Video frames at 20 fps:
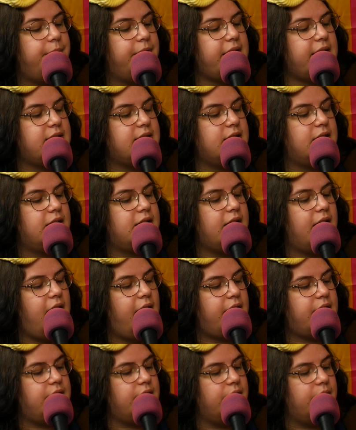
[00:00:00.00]
pleasant to
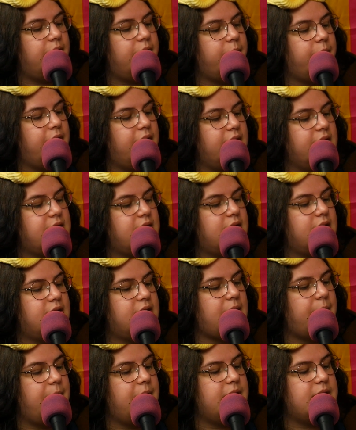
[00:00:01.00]
talk to, and we listened to
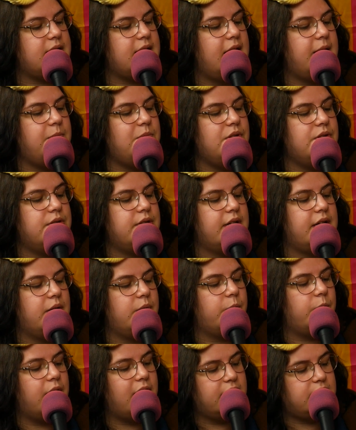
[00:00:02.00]
some of the same music
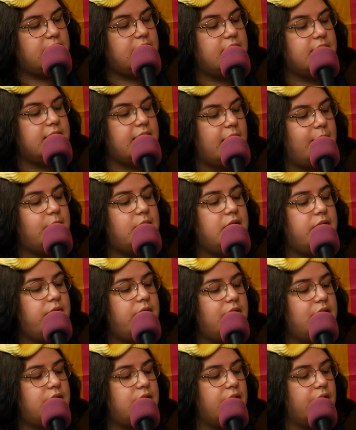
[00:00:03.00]
and watched the same
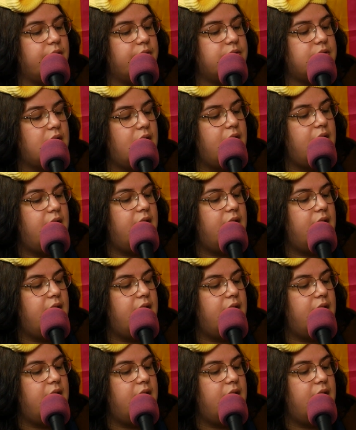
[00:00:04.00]
TV shows.